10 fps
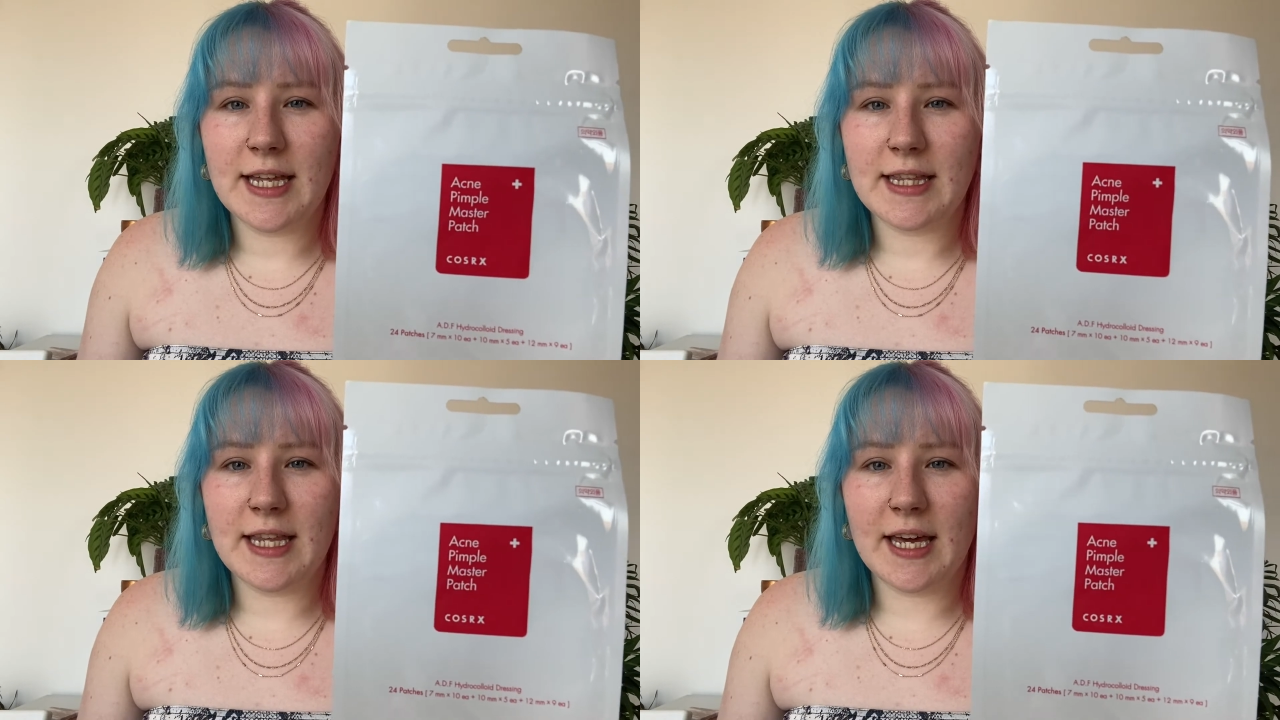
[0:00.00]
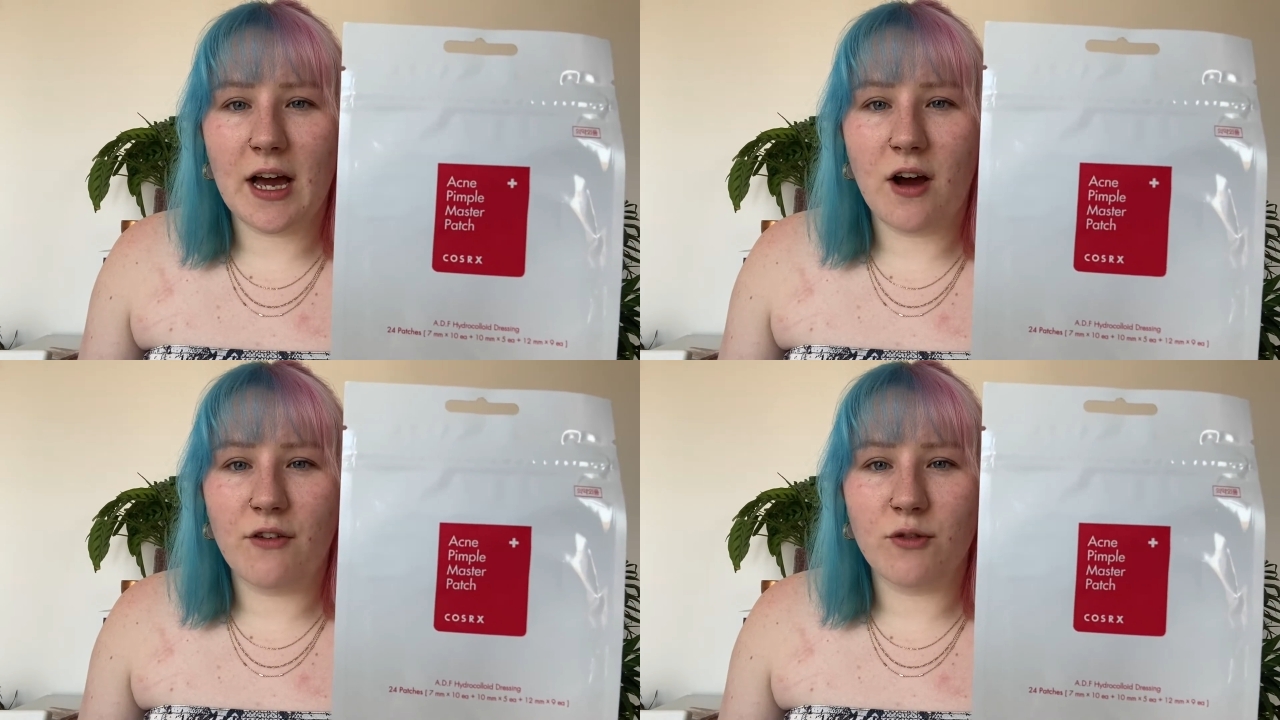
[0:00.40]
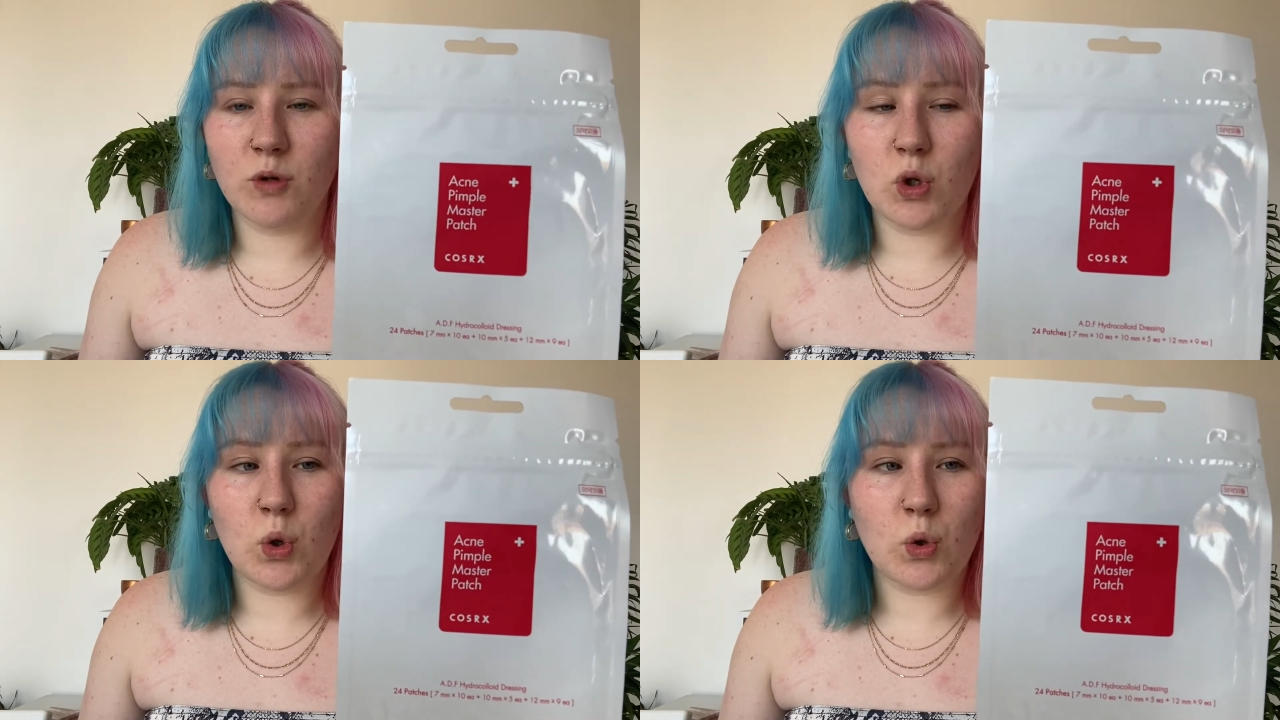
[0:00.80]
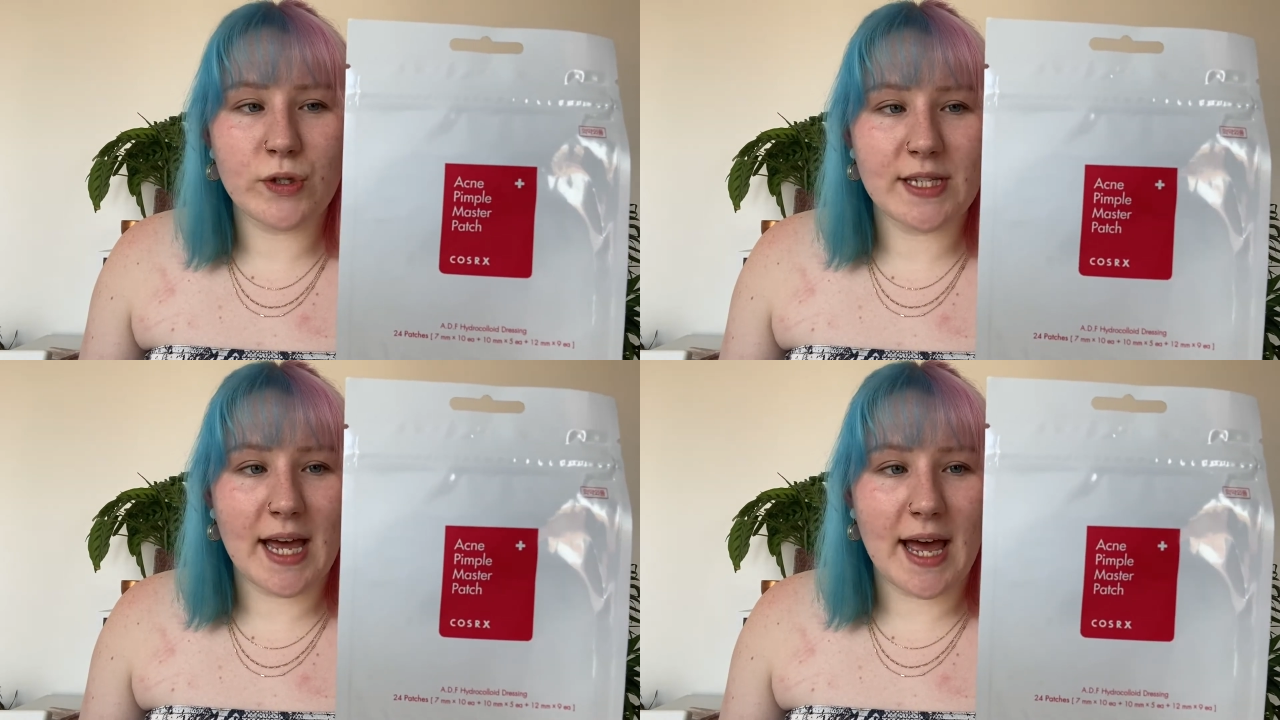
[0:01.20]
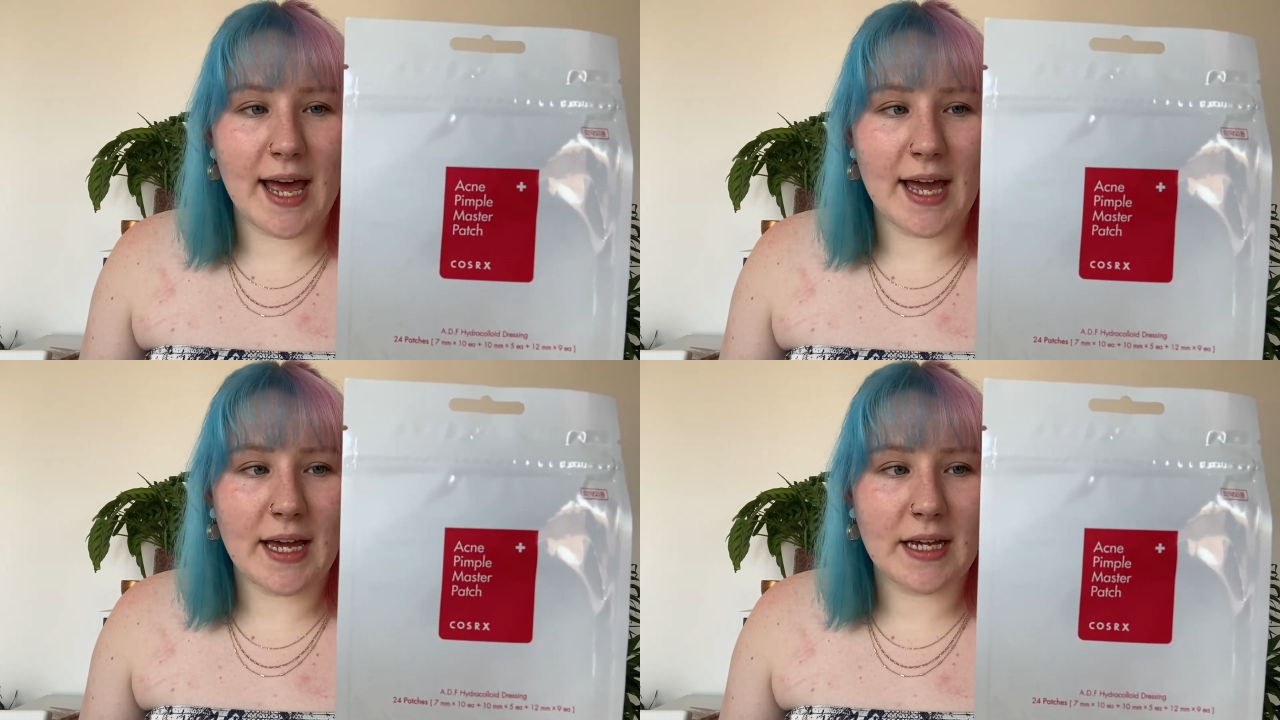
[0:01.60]
They are from Course
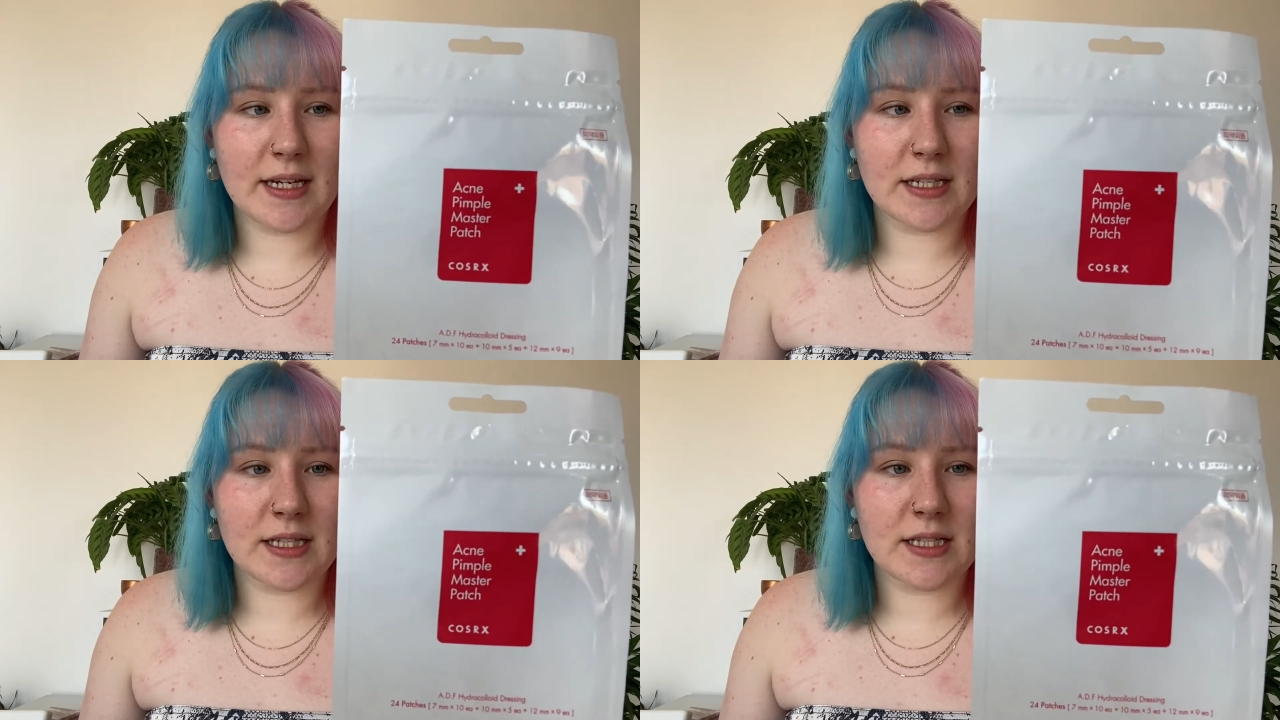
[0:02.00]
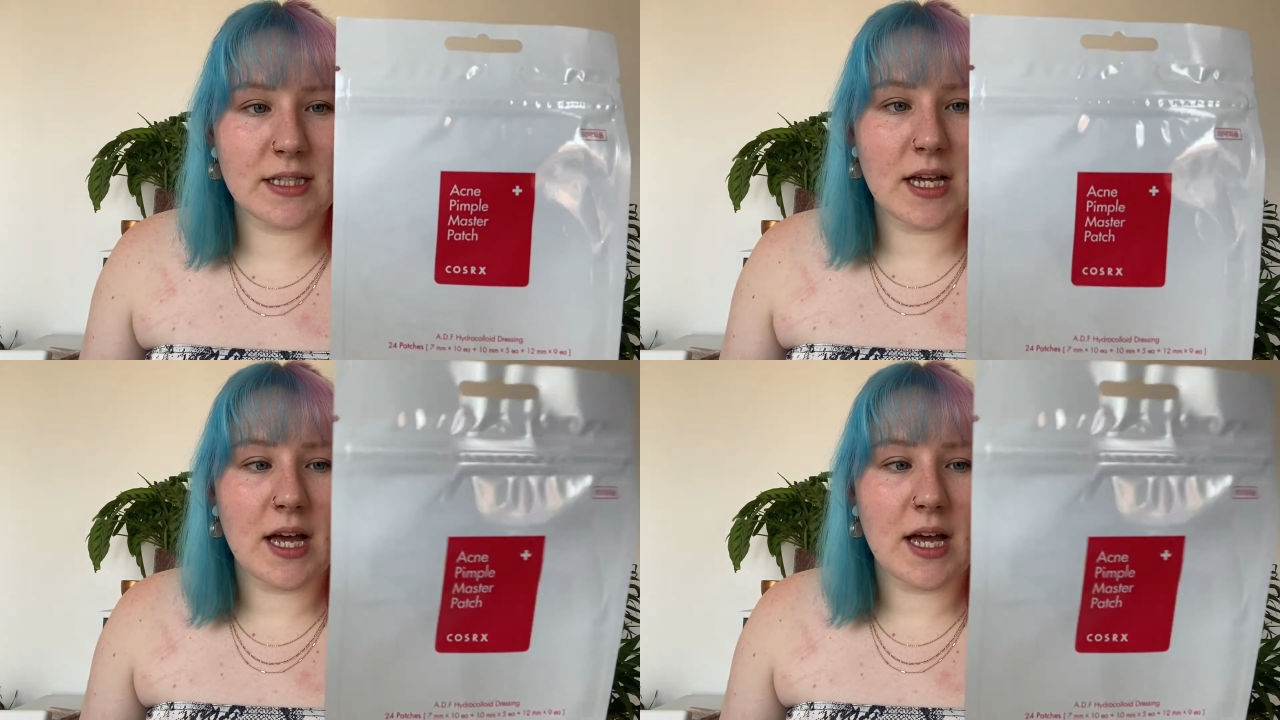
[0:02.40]
X.